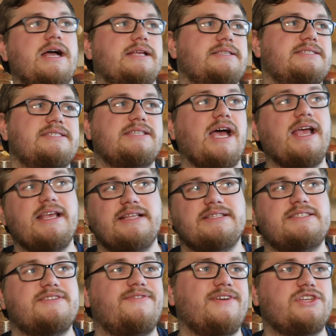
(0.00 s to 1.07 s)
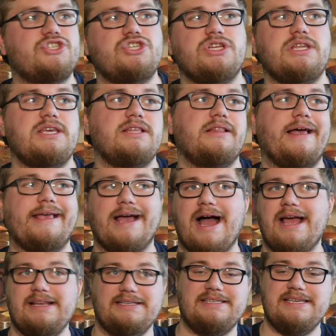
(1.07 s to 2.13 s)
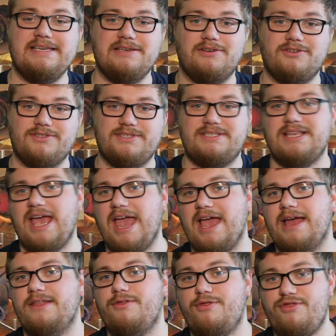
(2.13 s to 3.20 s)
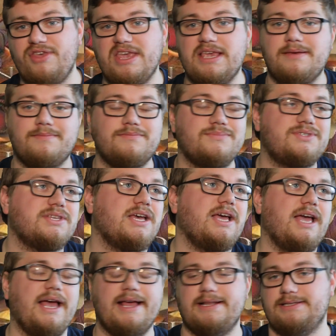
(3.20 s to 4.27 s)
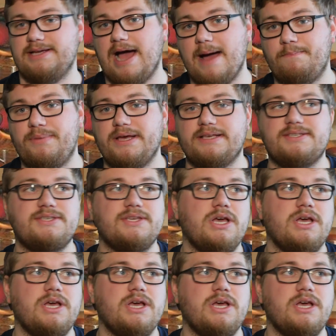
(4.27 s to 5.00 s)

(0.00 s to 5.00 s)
science fiction-y like ideals and themes and topics.